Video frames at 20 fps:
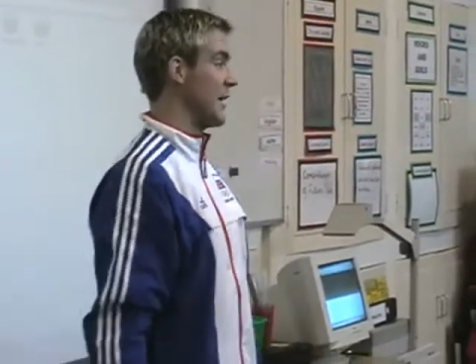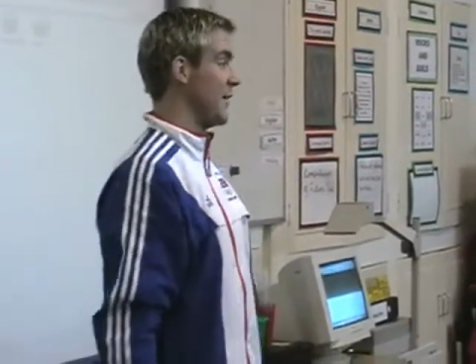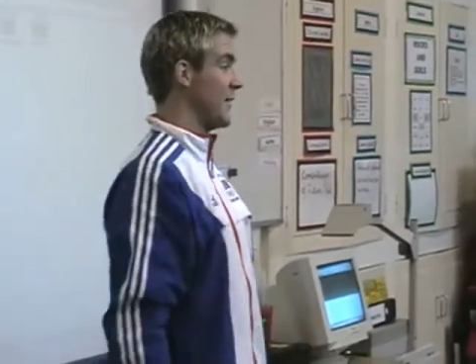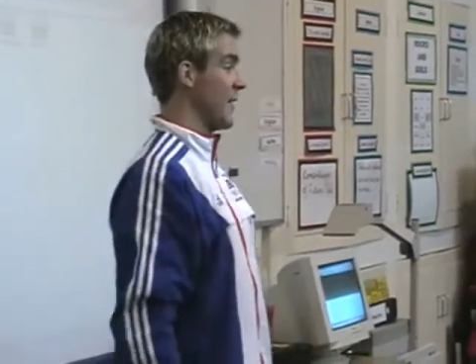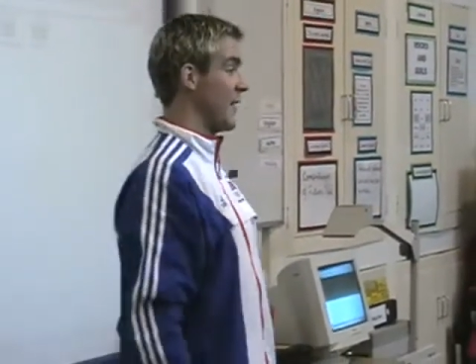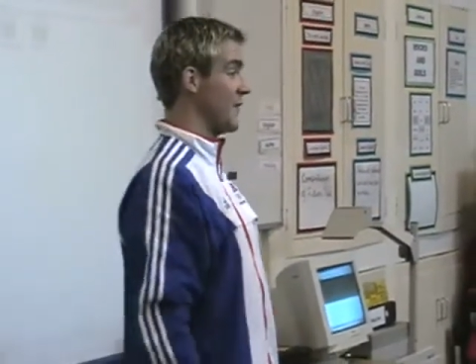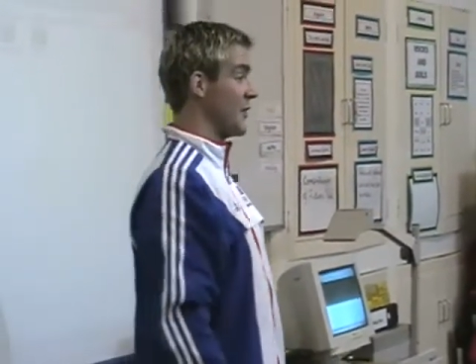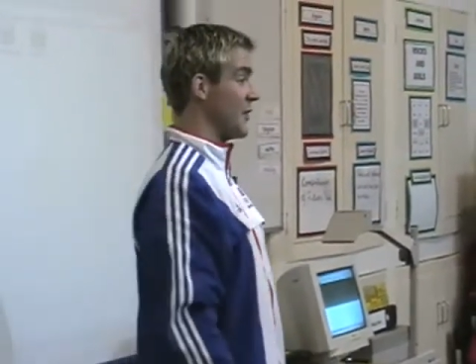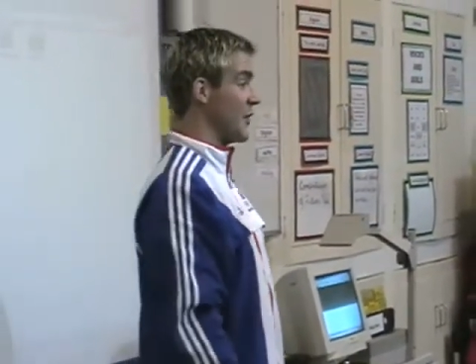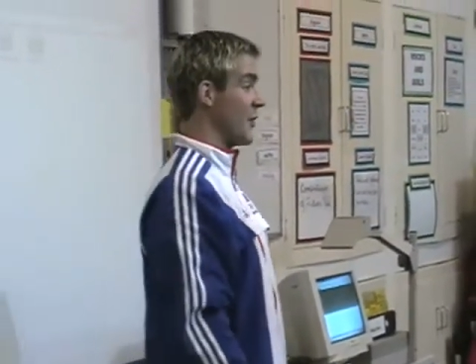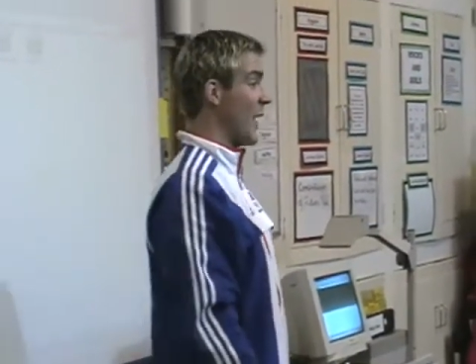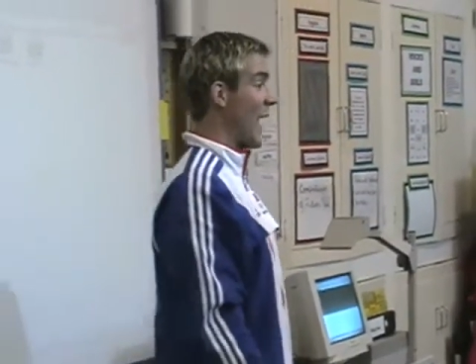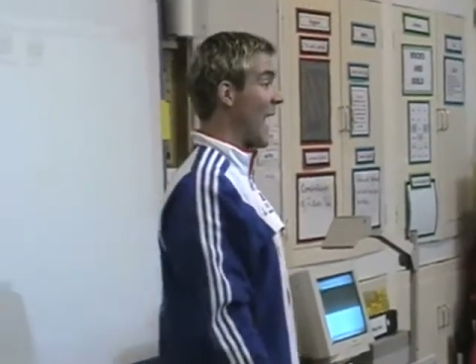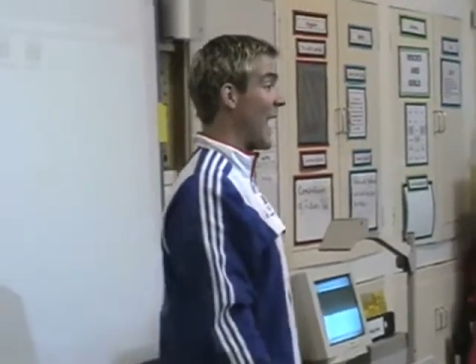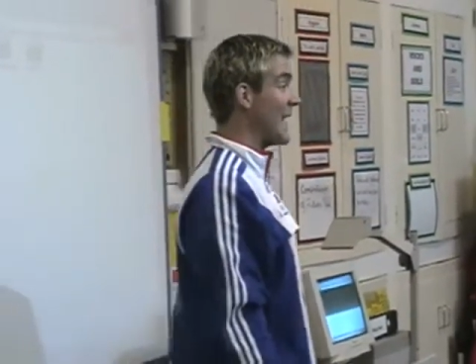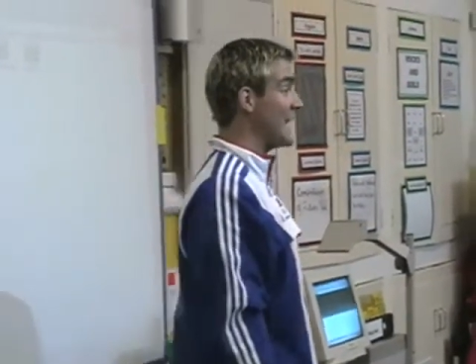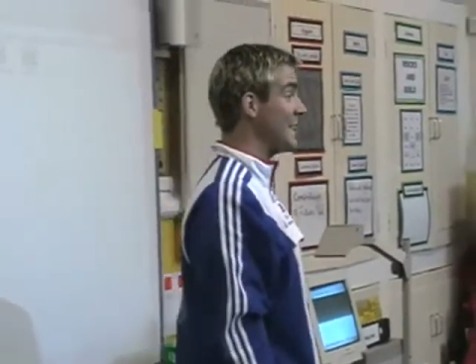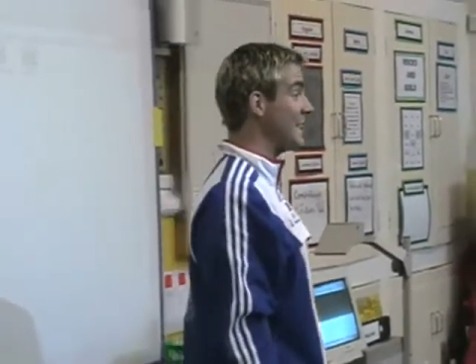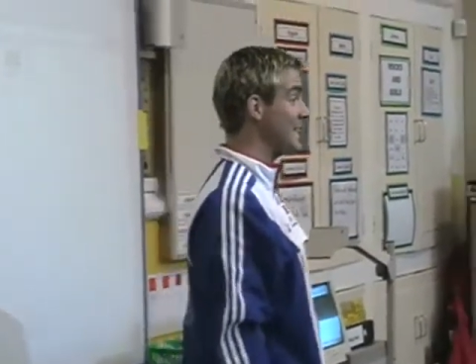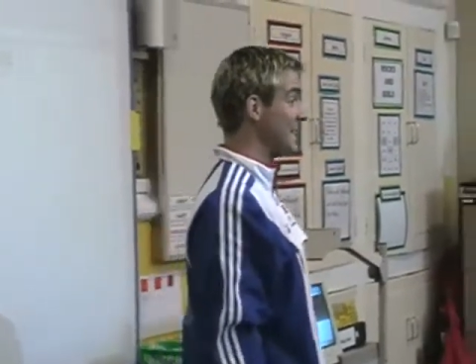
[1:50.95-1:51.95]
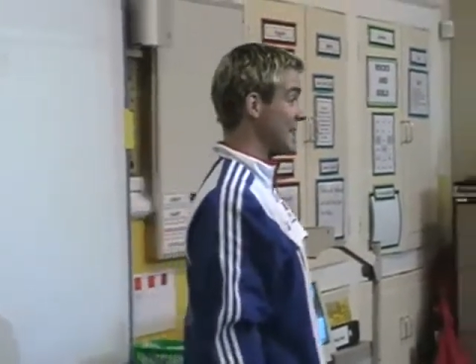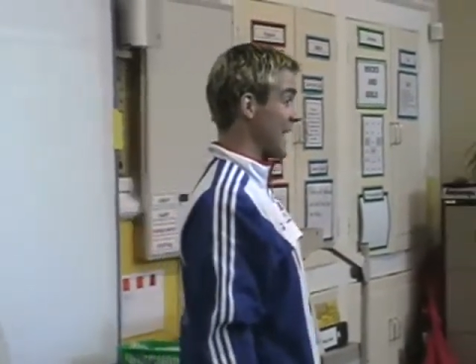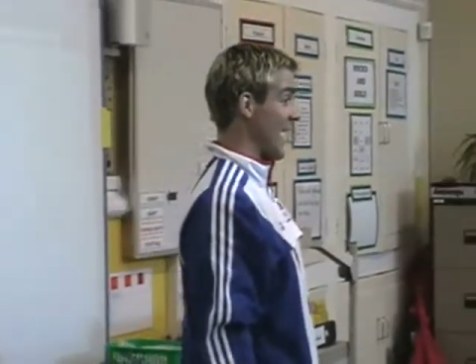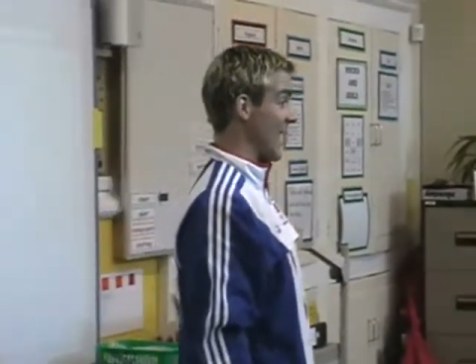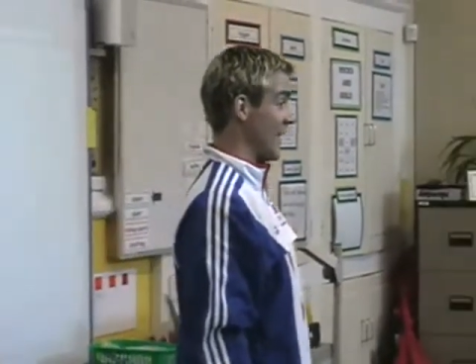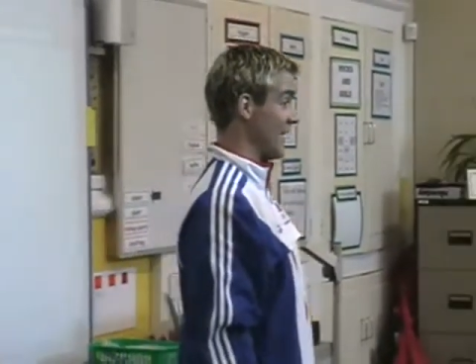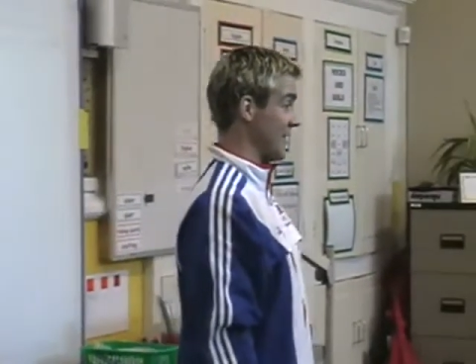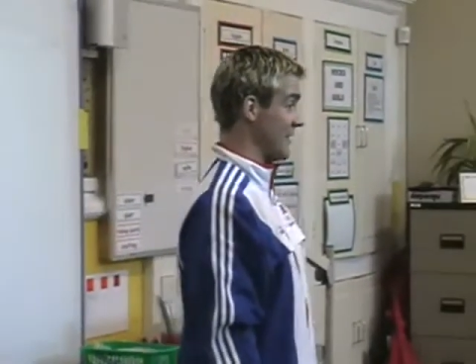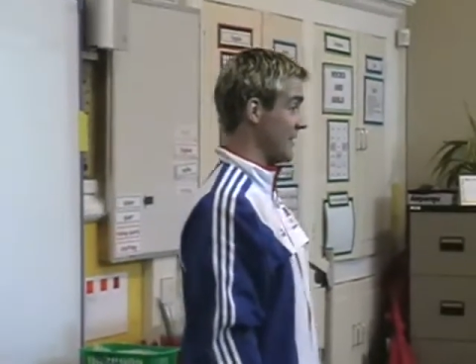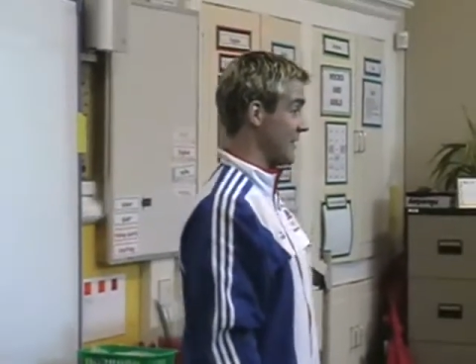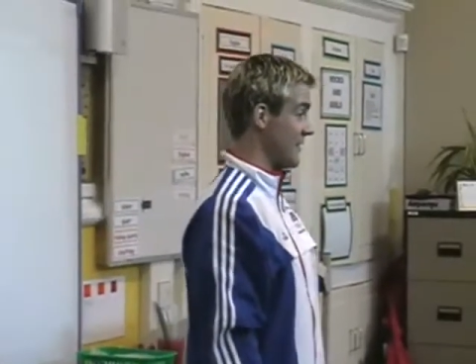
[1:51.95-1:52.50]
even have to do a handstand.